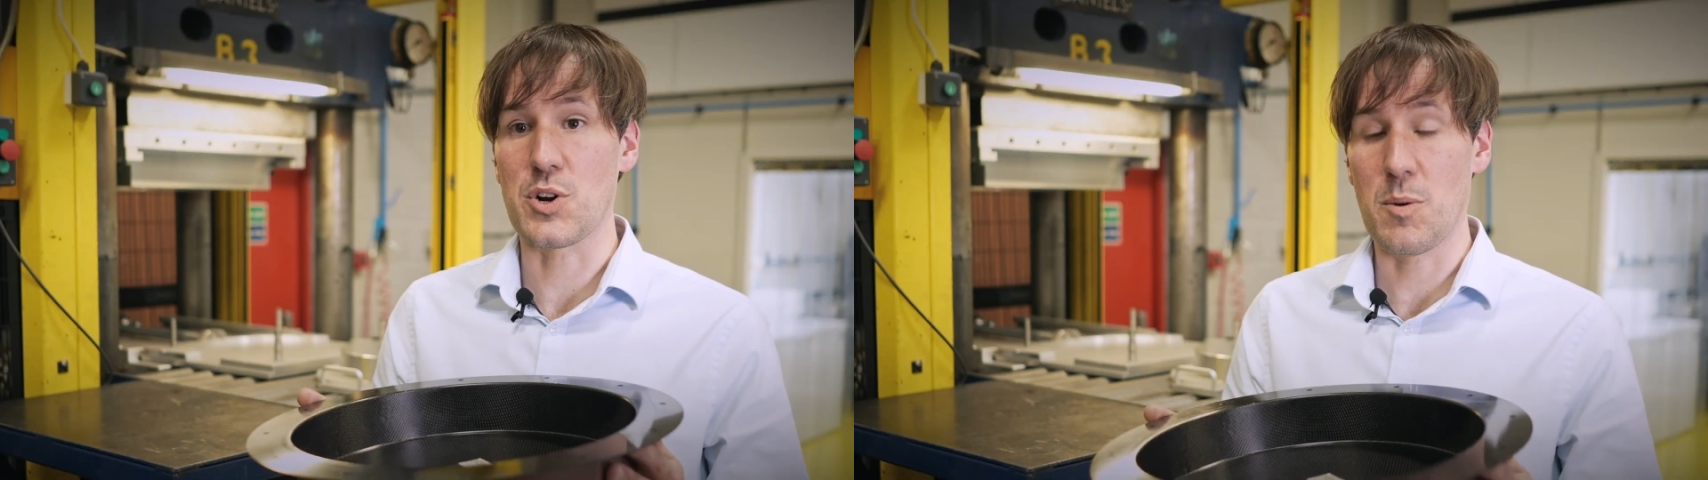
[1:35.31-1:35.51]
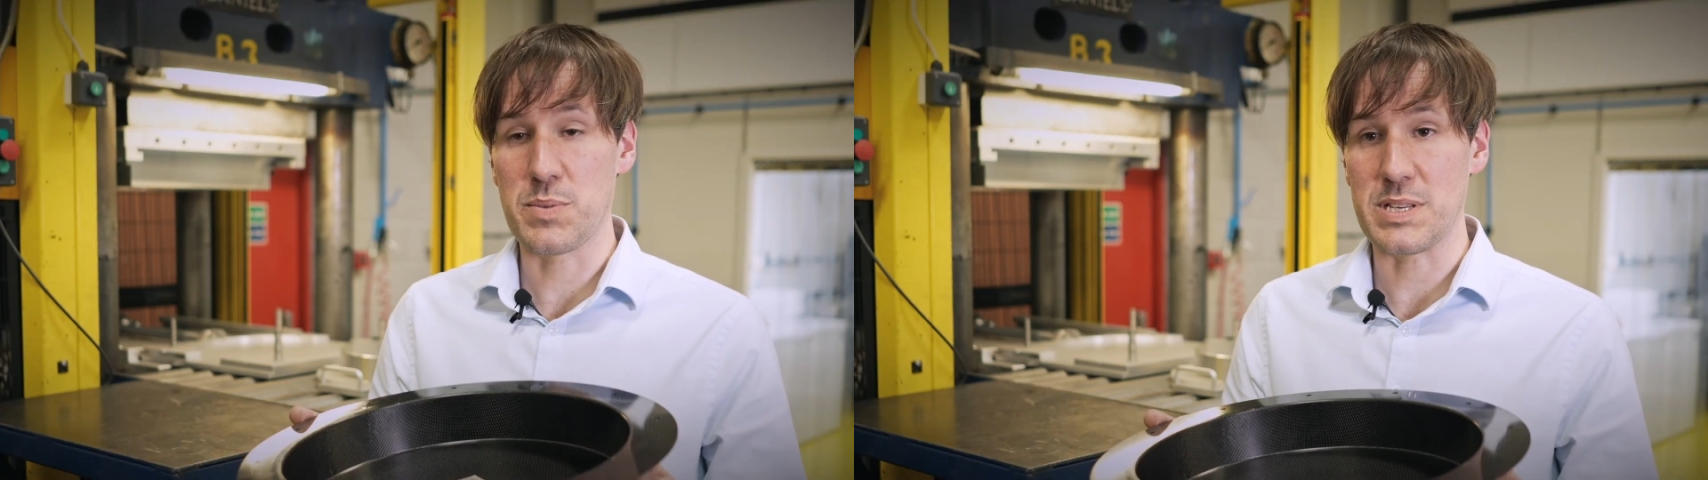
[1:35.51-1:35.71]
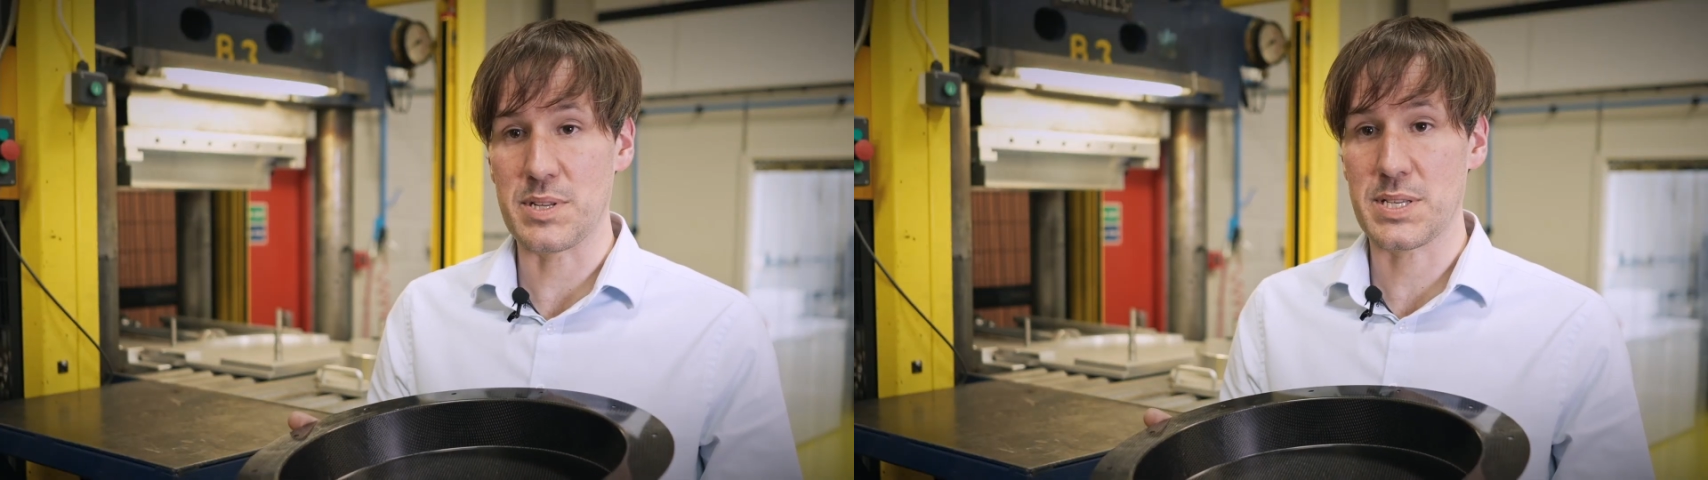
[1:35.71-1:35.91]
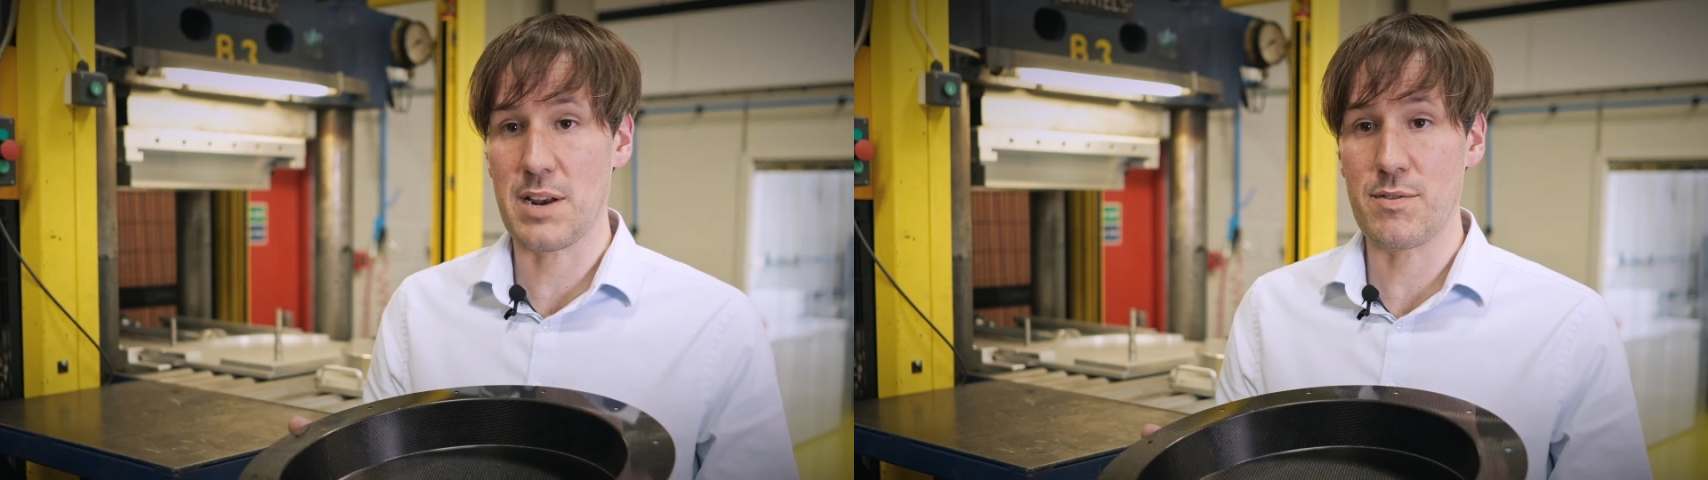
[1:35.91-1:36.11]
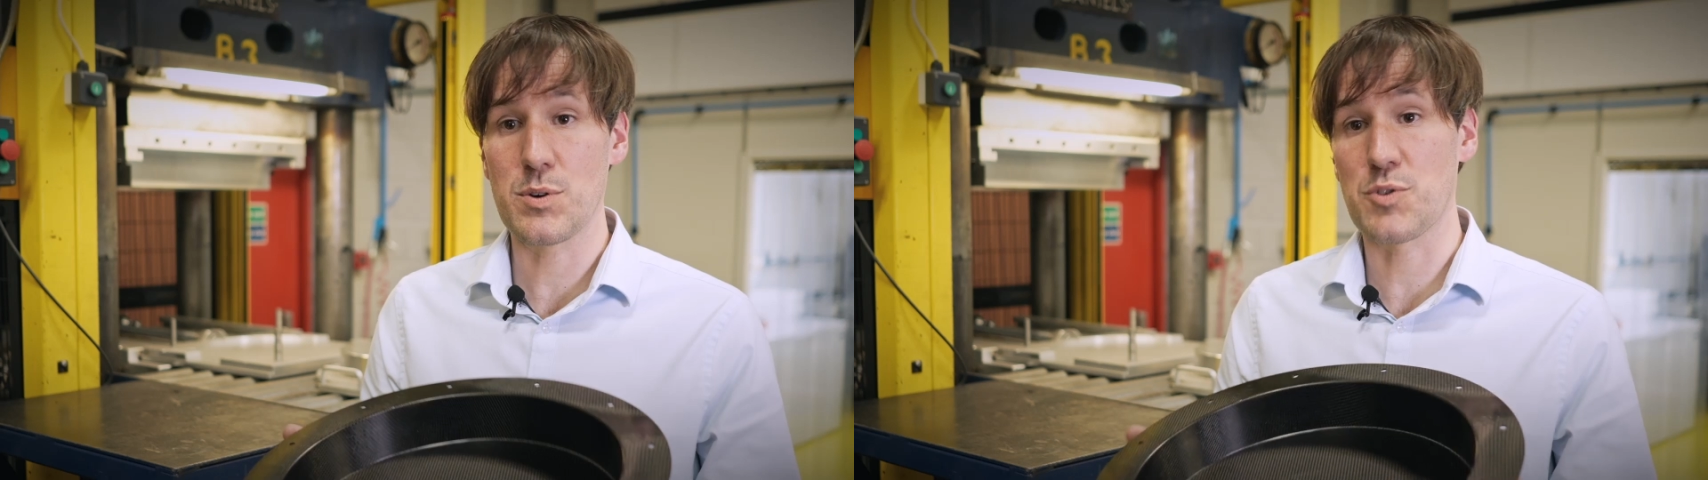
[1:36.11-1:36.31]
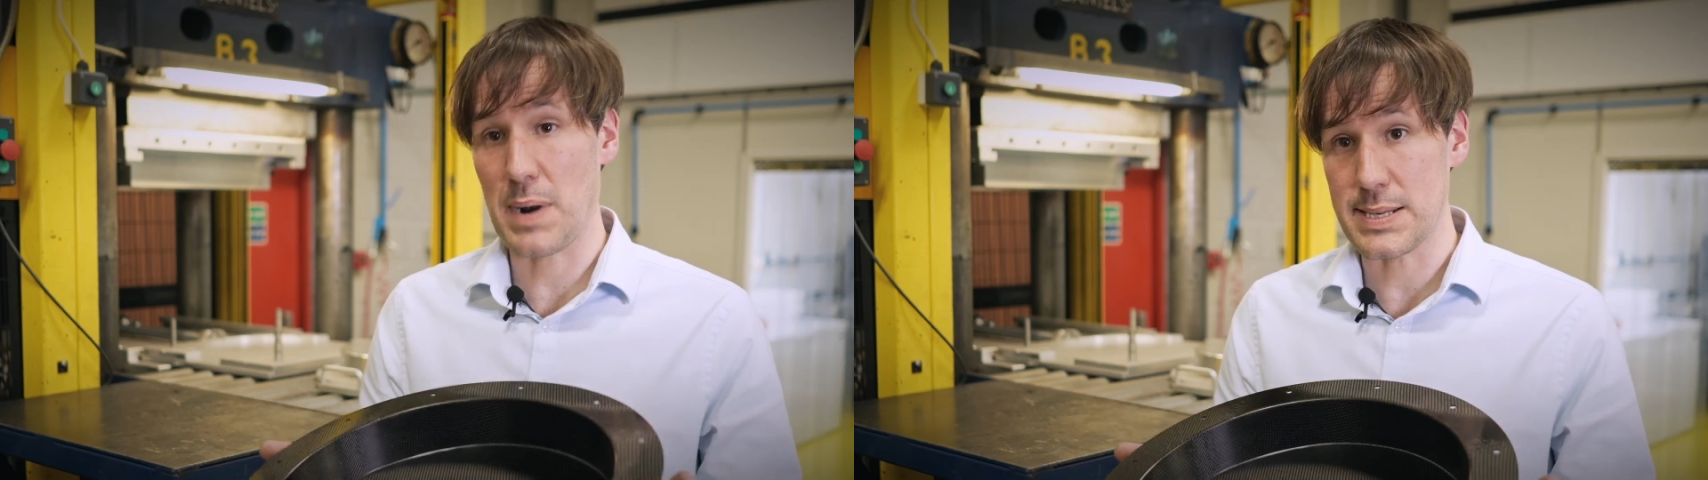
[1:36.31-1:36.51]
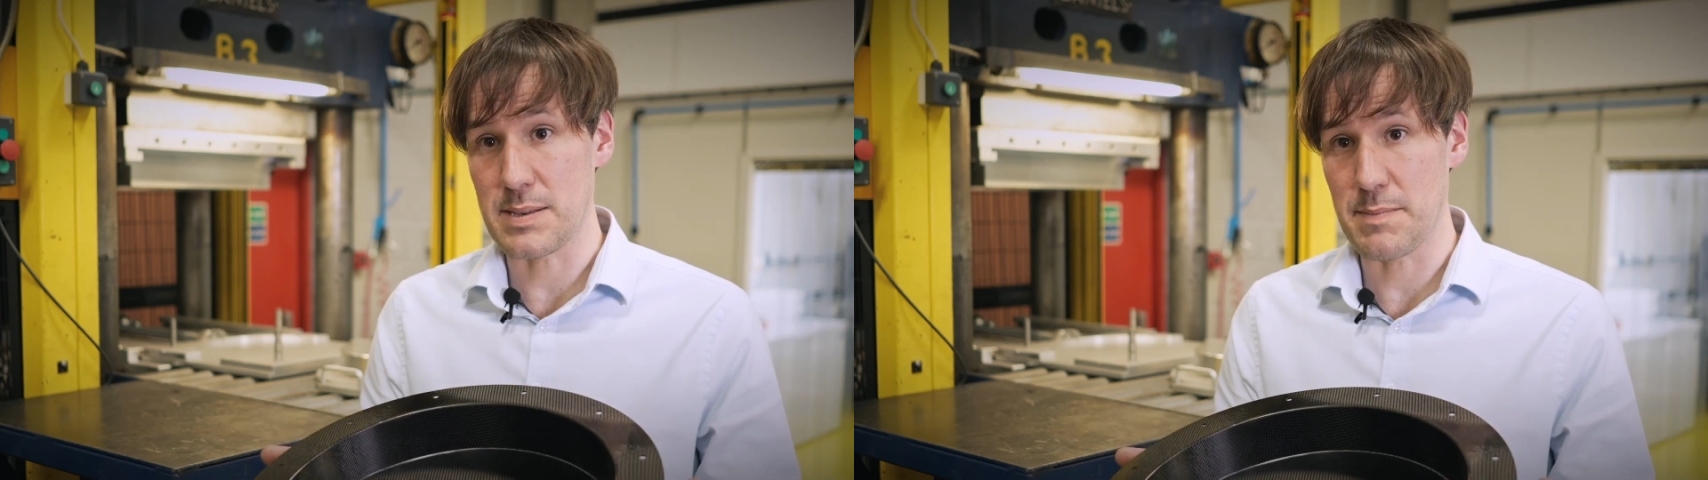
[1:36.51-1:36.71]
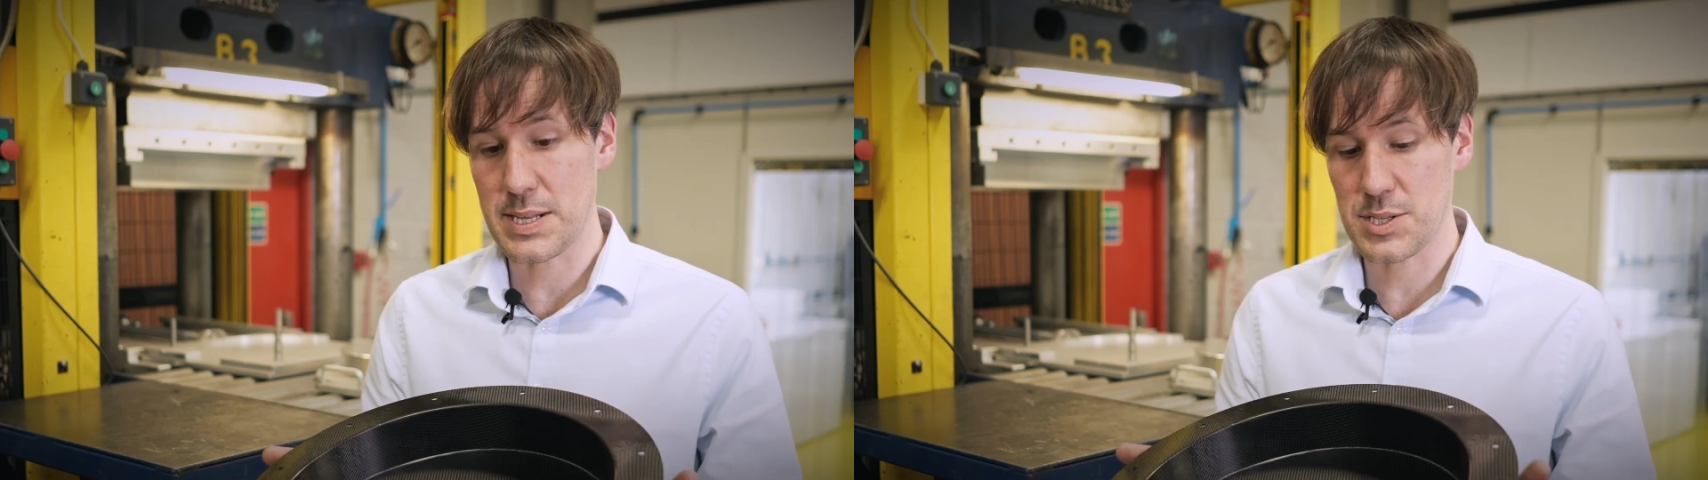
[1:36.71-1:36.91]
composite materials
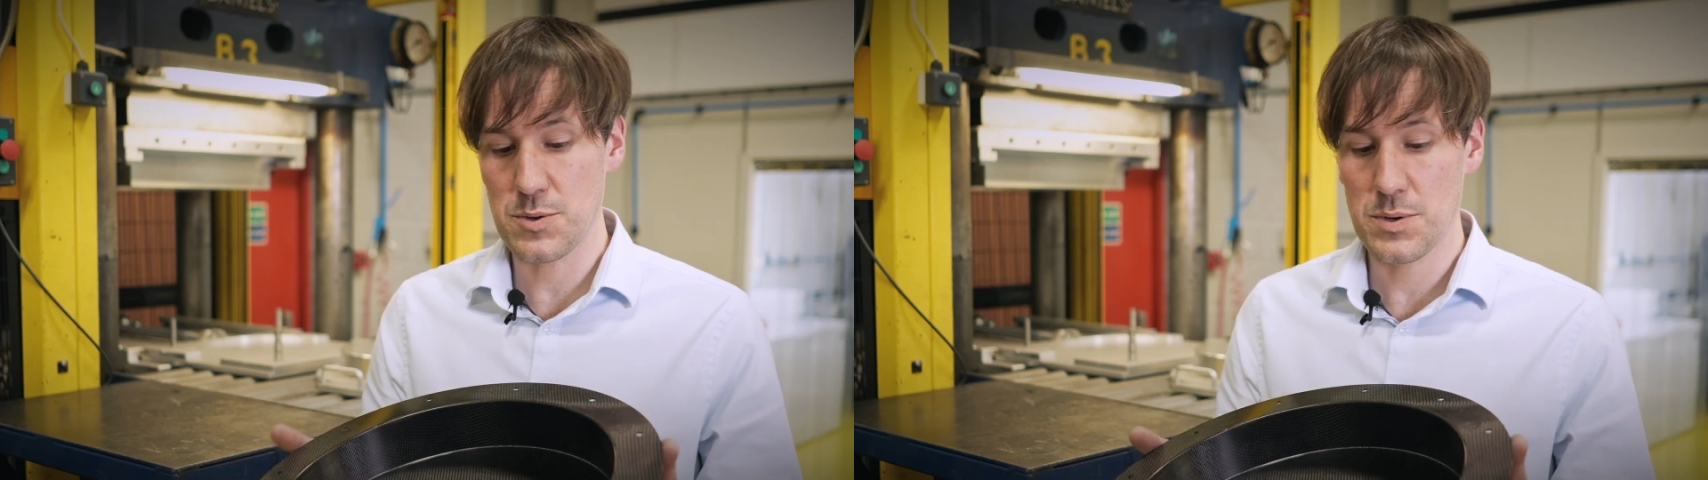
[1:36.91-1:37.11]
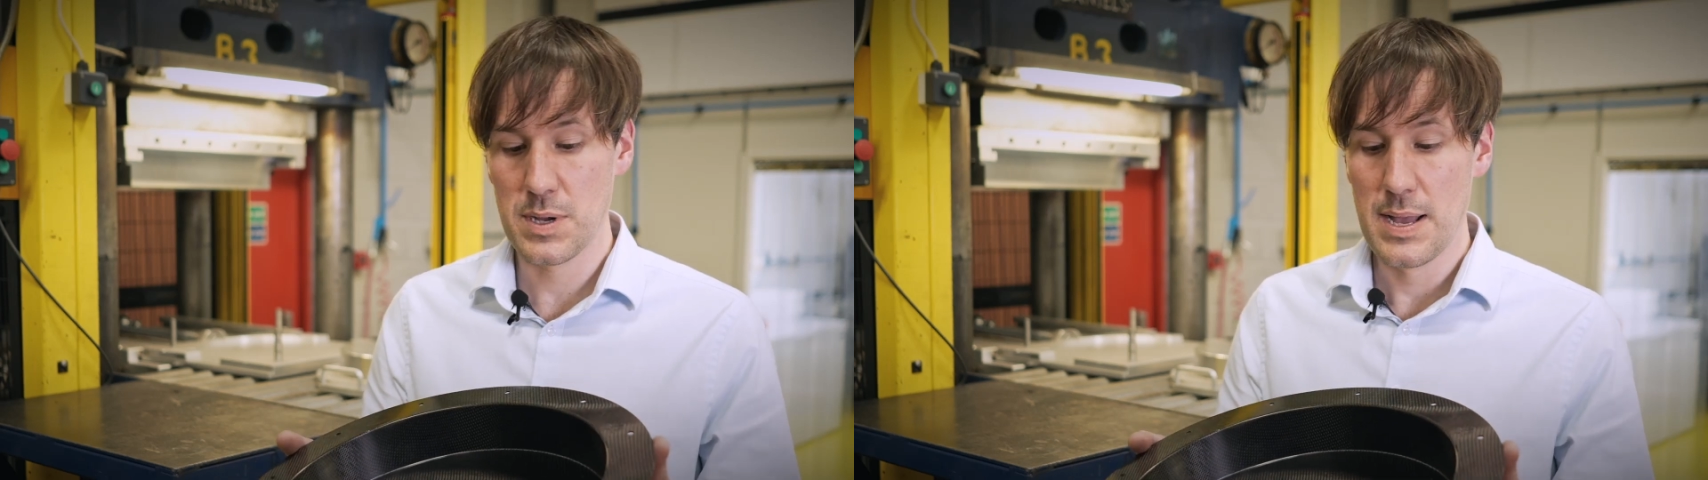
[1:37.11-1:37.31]
replacing metal,